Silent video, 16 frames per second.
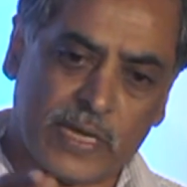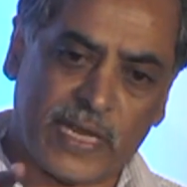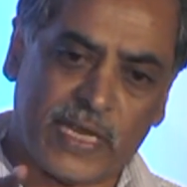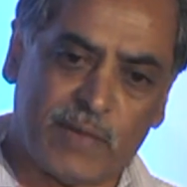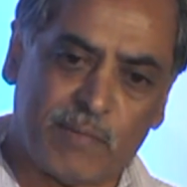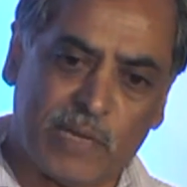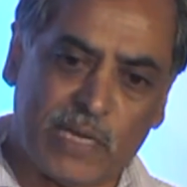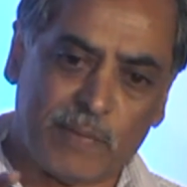
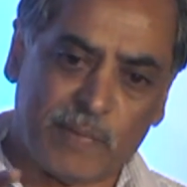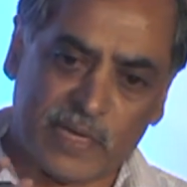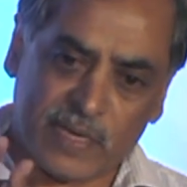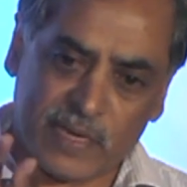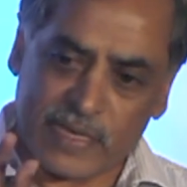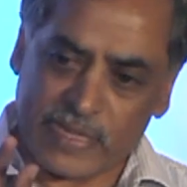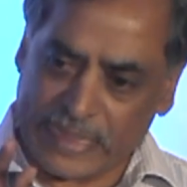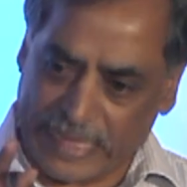9
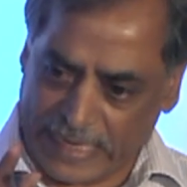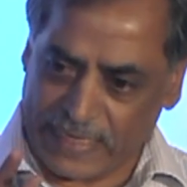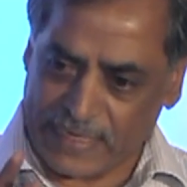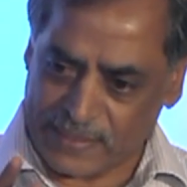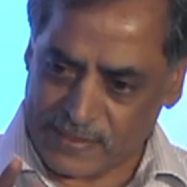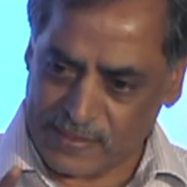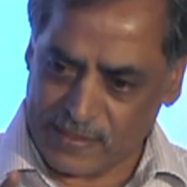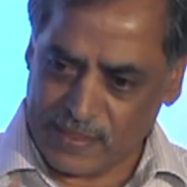millimeter in
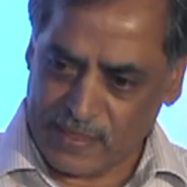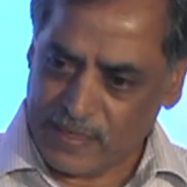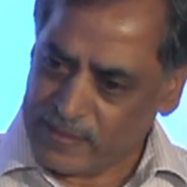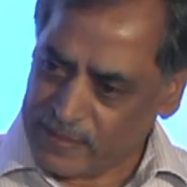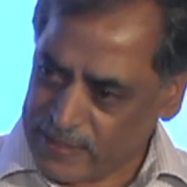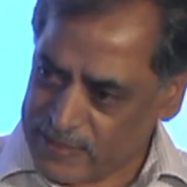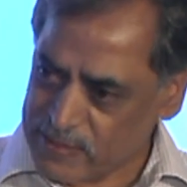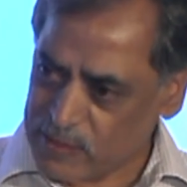thickness.
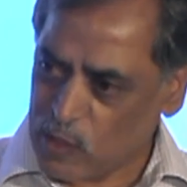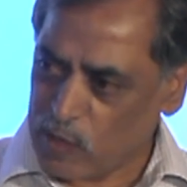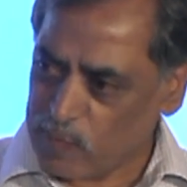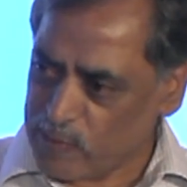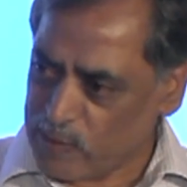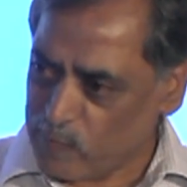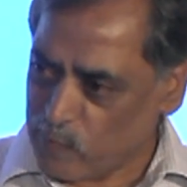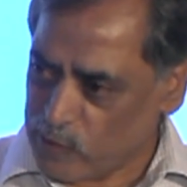That's
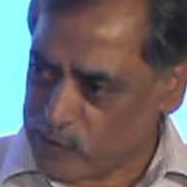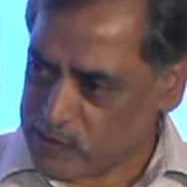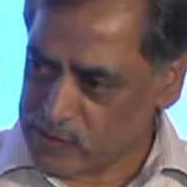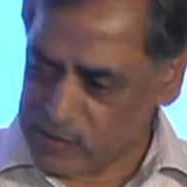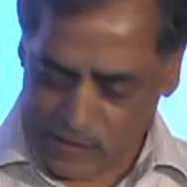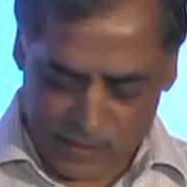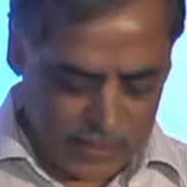normal watch.